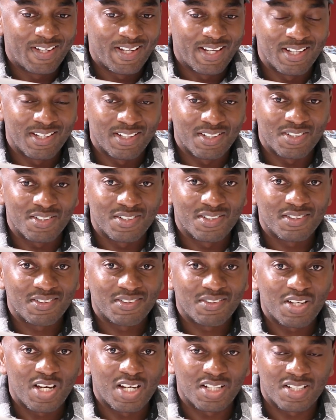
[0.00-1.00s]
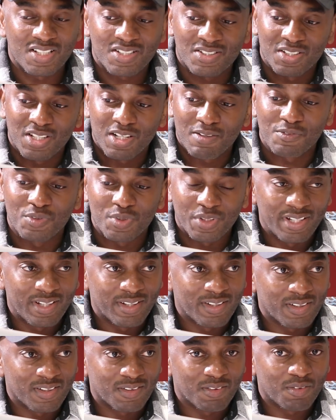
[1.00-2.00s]
and I just love to
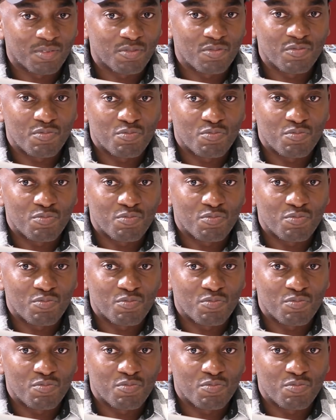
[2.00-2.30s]
hear